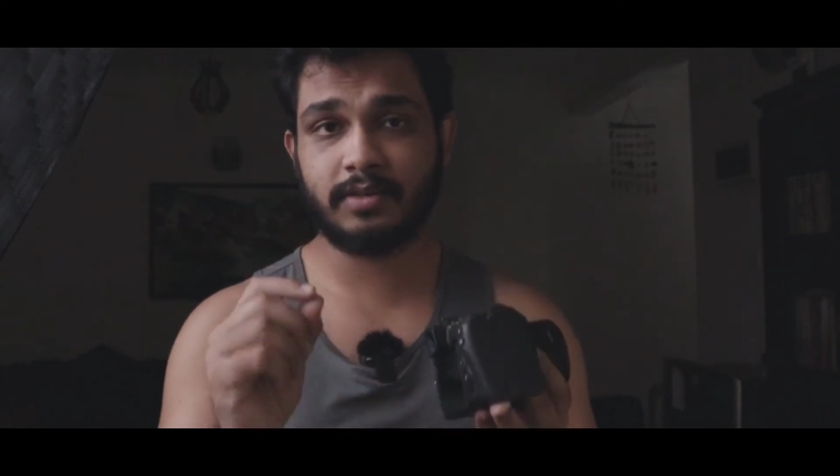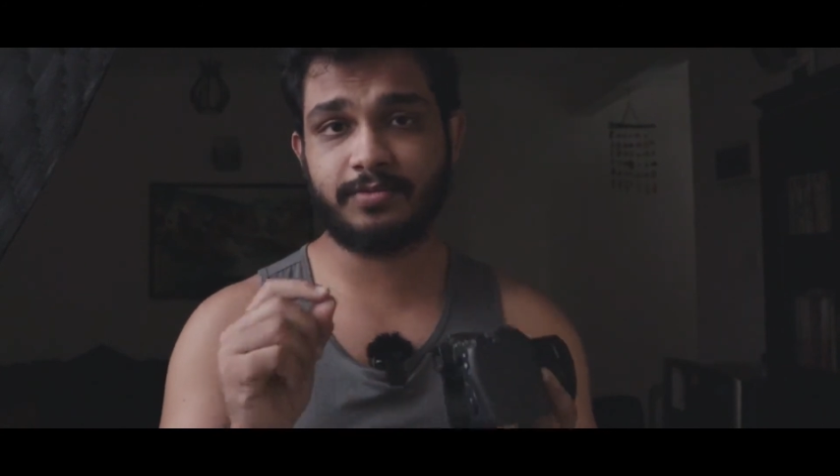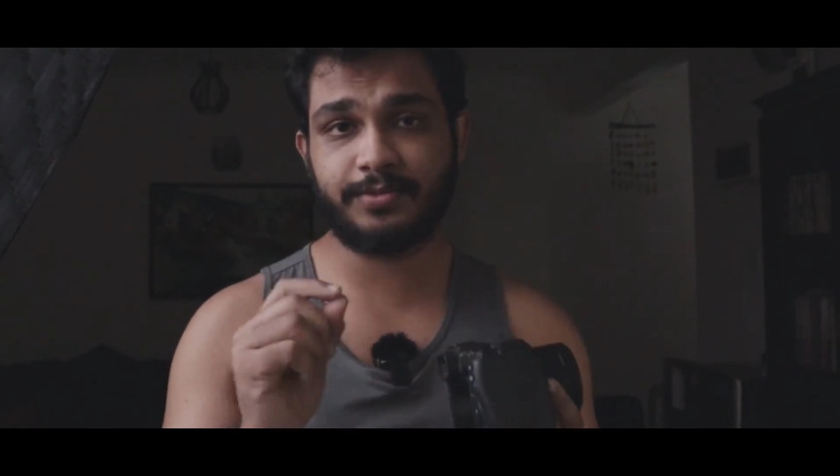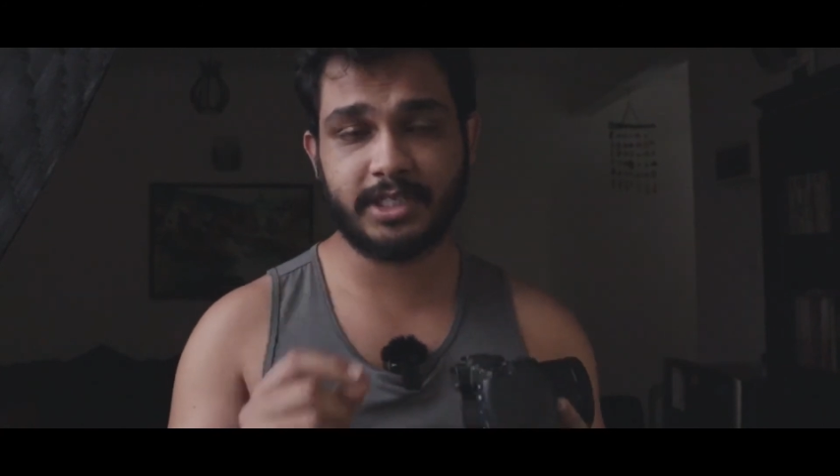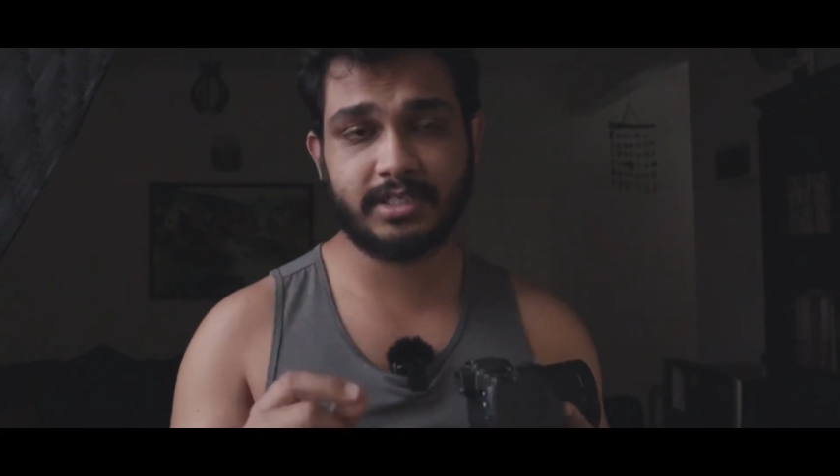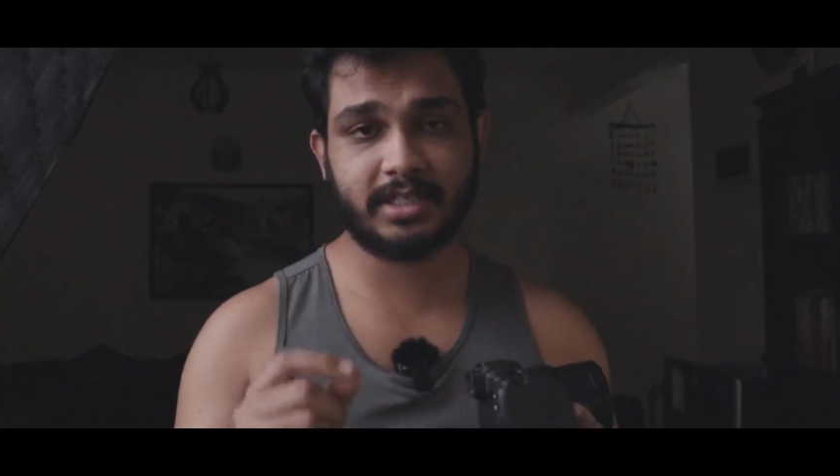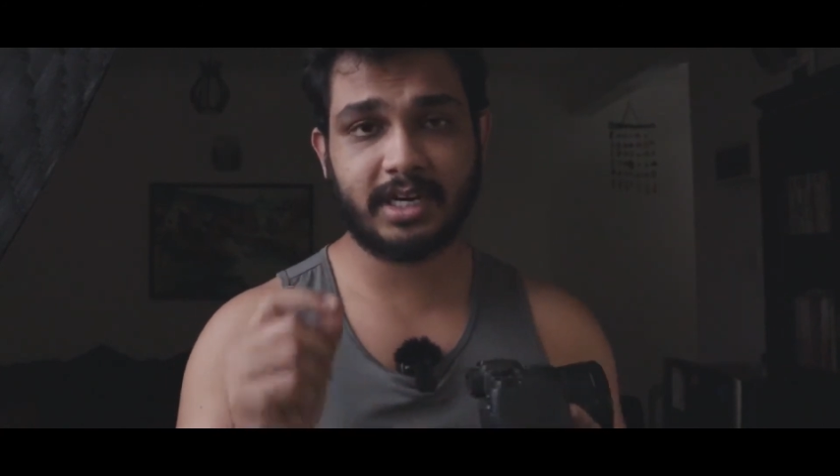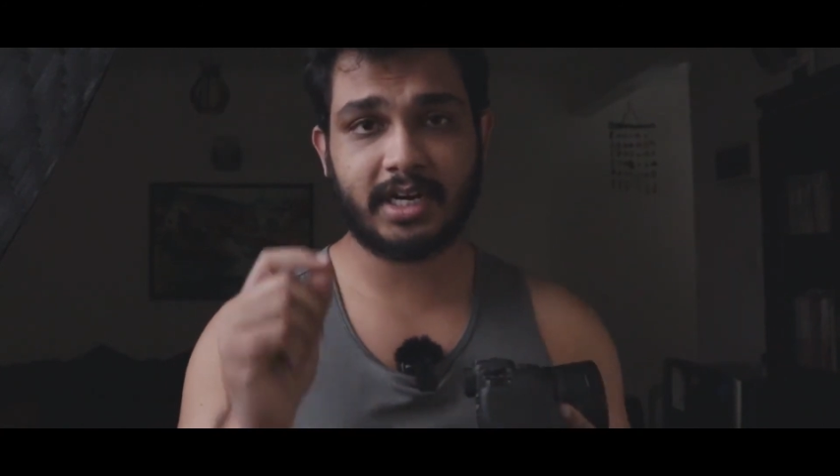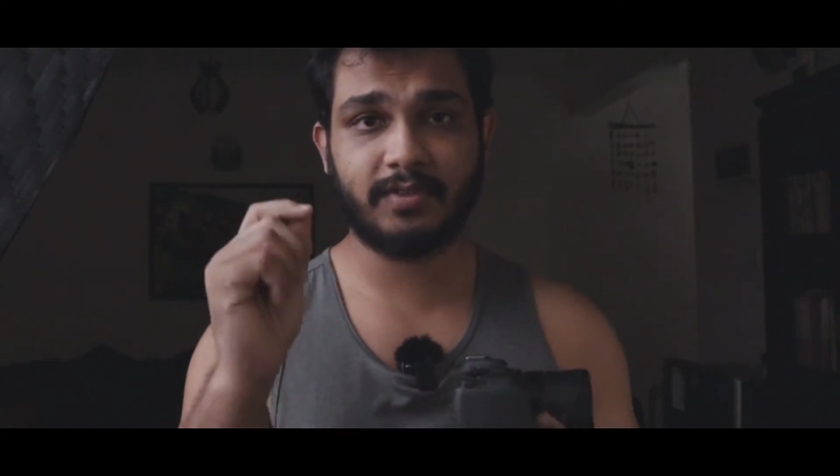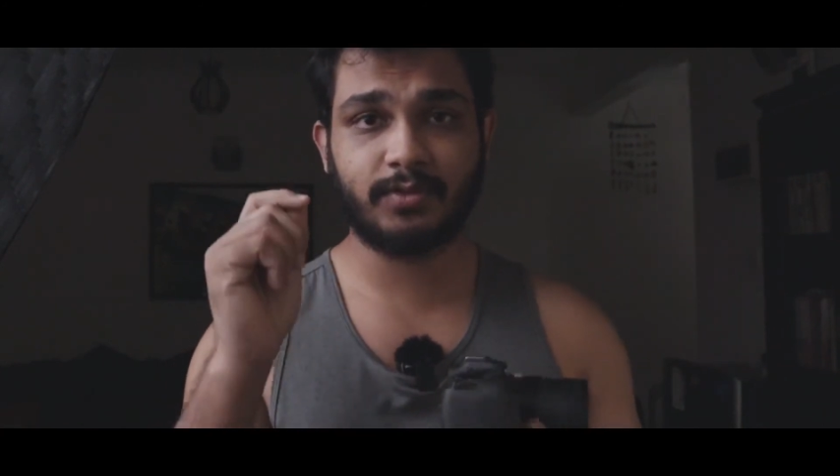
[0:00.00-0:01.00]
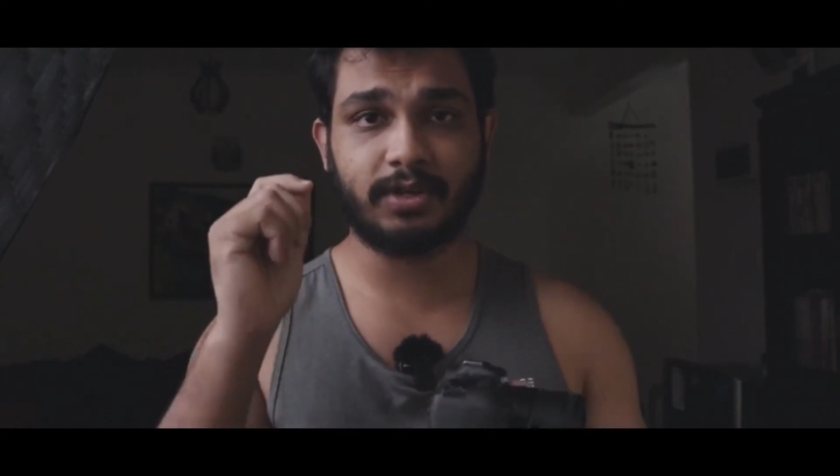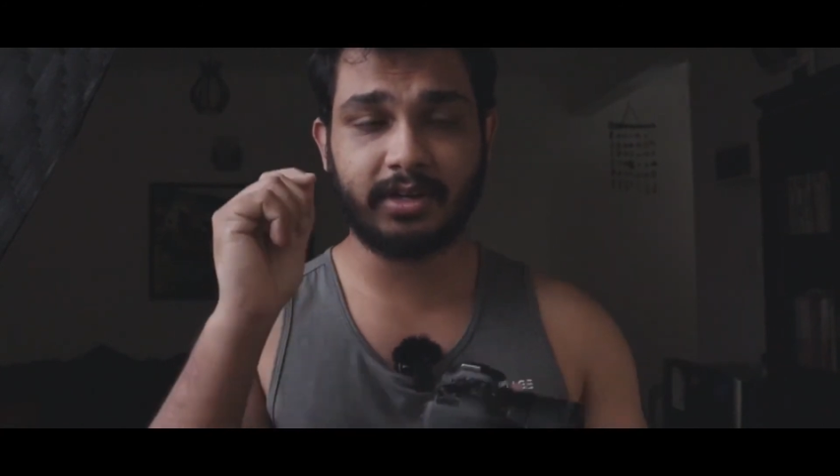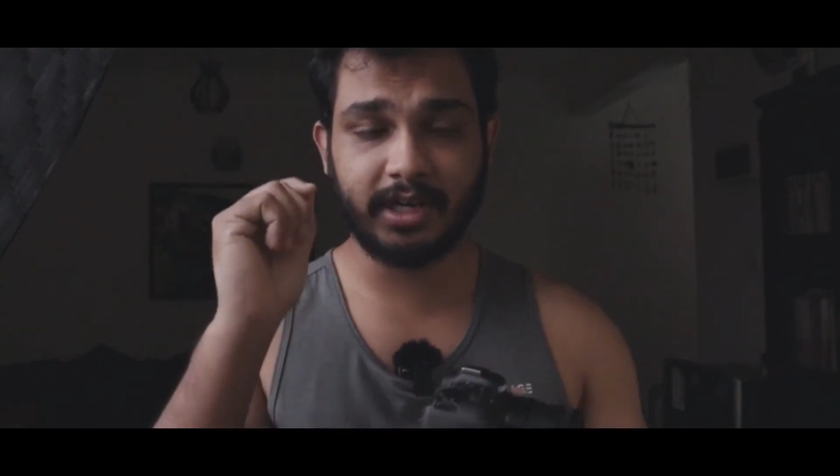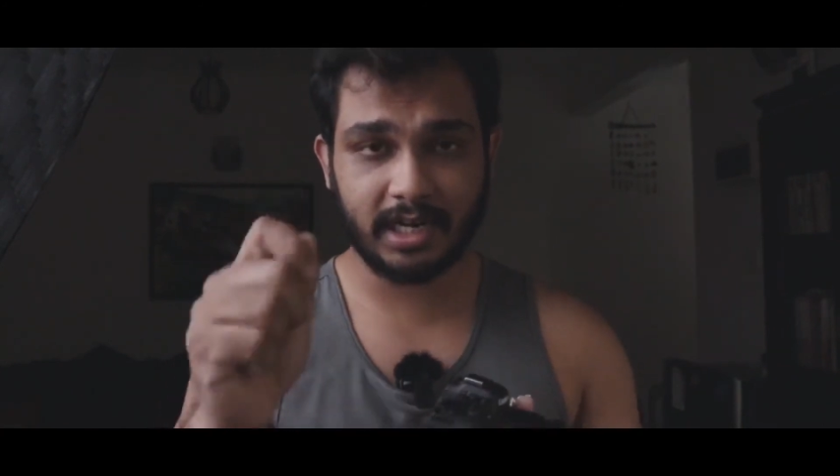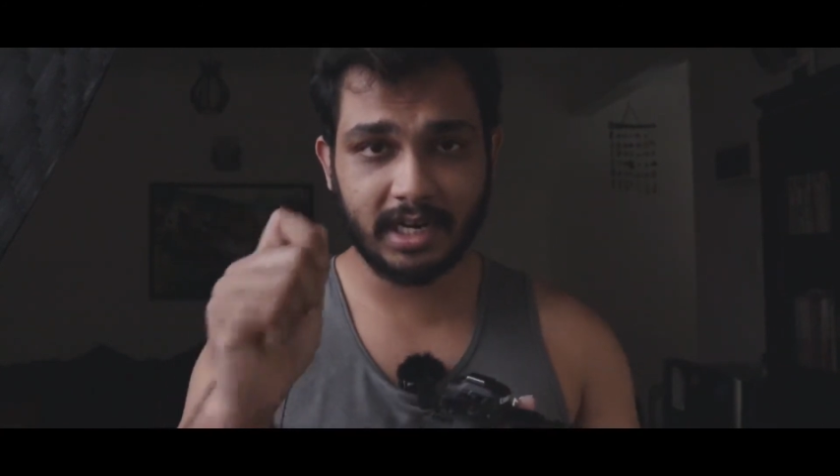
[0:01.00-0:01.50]
one feature that I
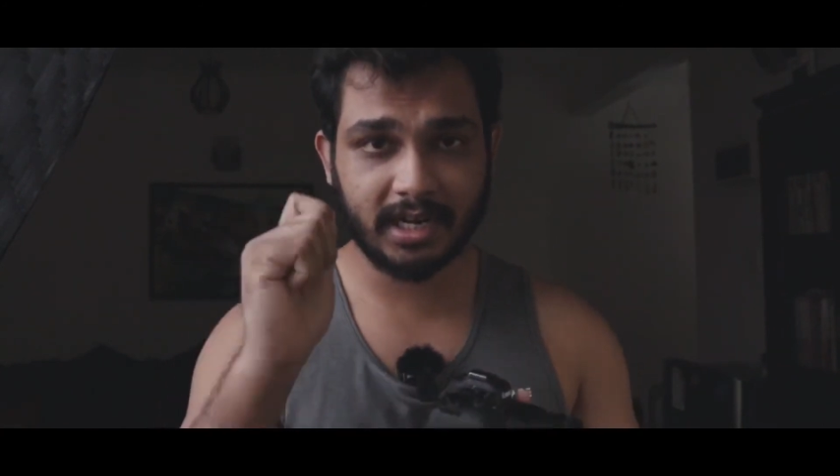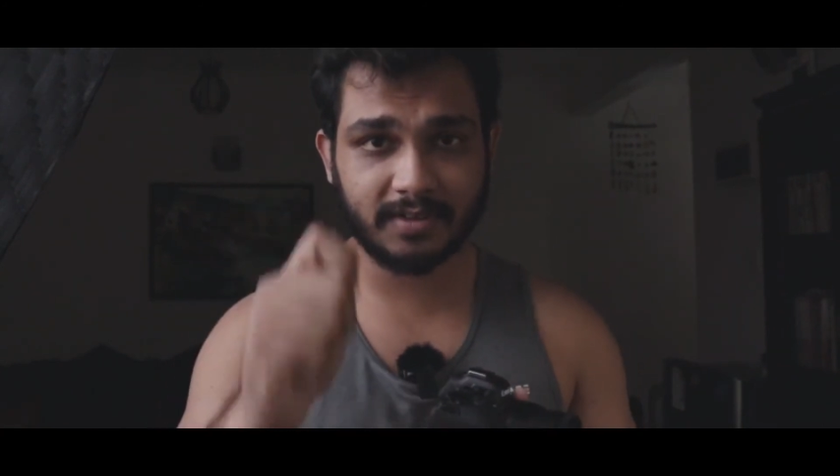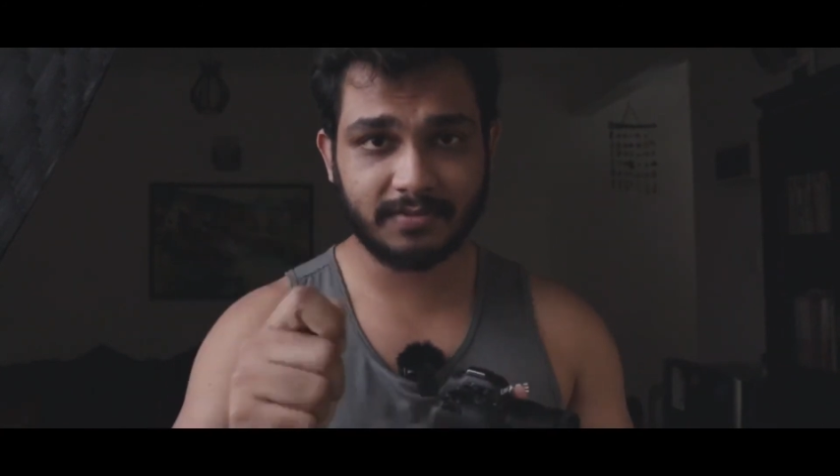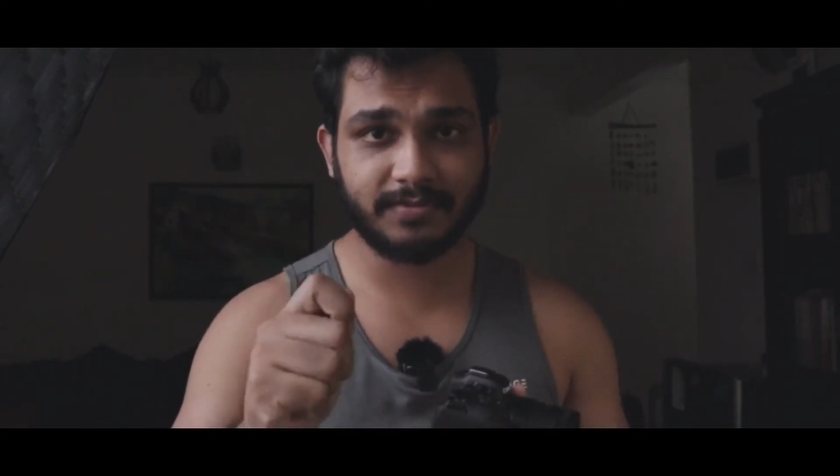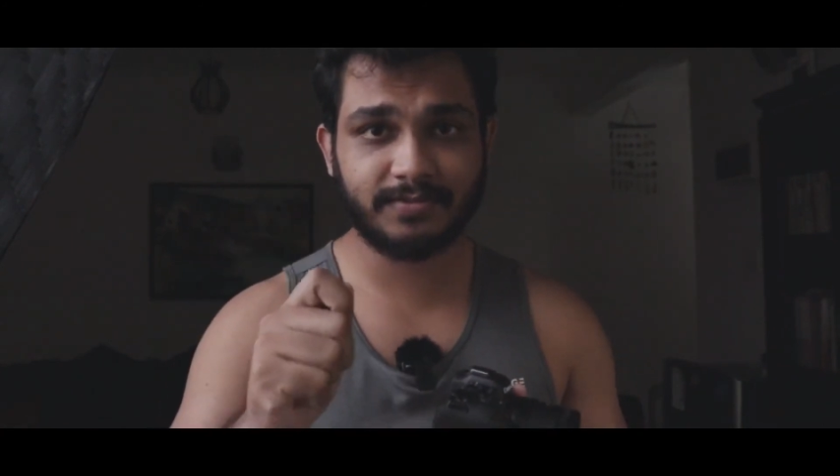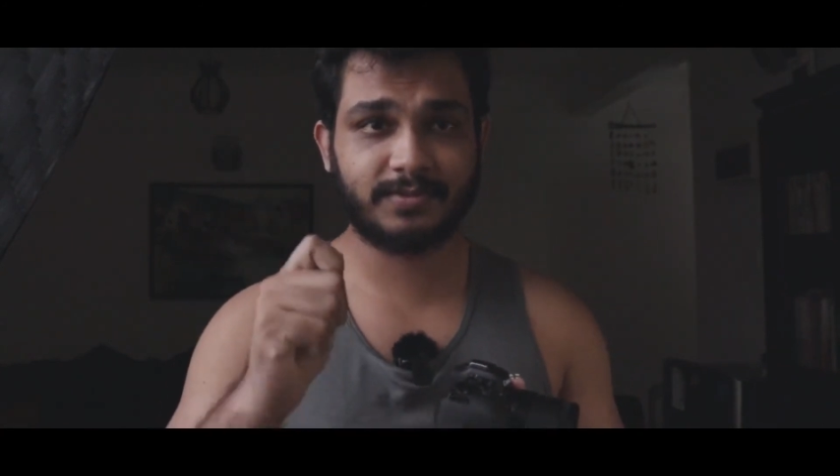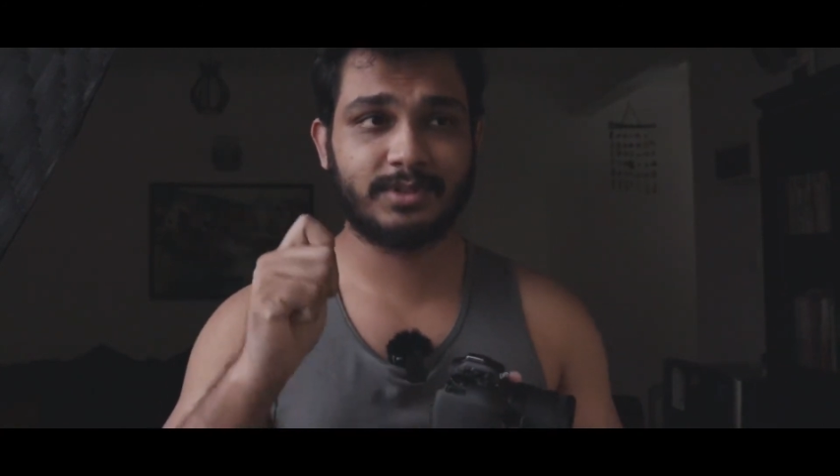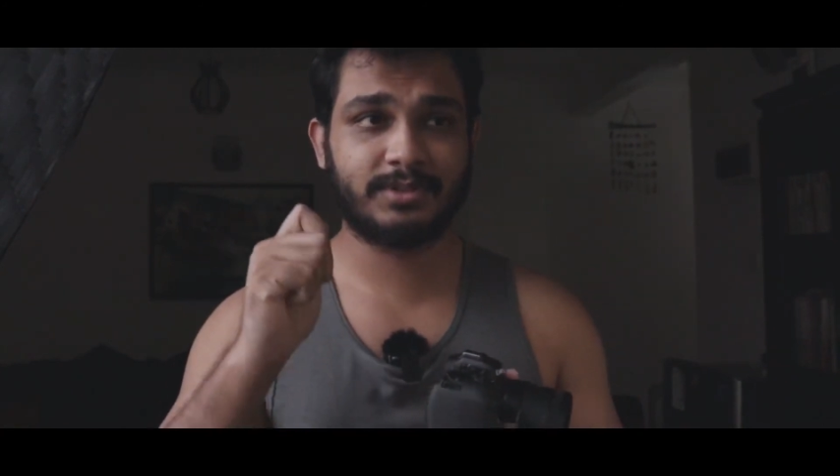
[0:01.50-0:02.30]
would really love